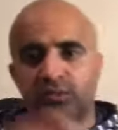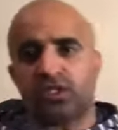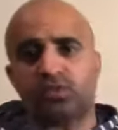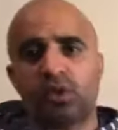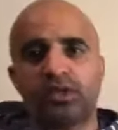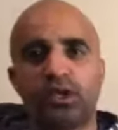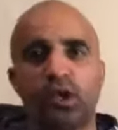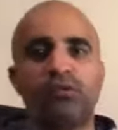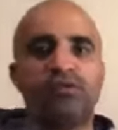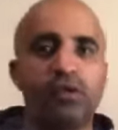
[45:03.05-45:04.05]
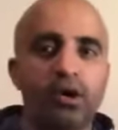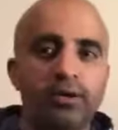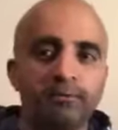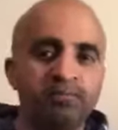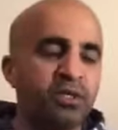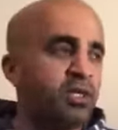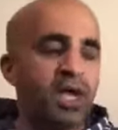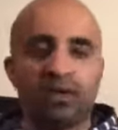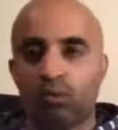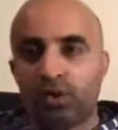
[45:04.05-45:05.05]
which is what they're known for,
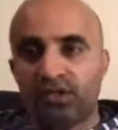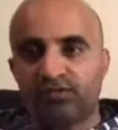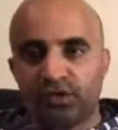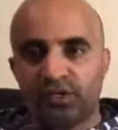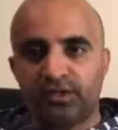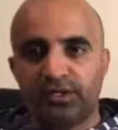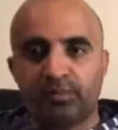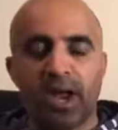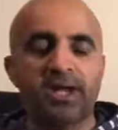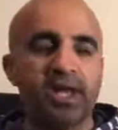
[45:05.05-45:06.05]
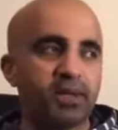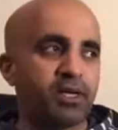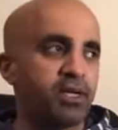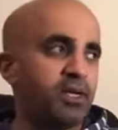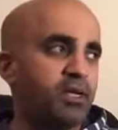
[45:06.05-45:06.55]
and what they've done in the pandemic.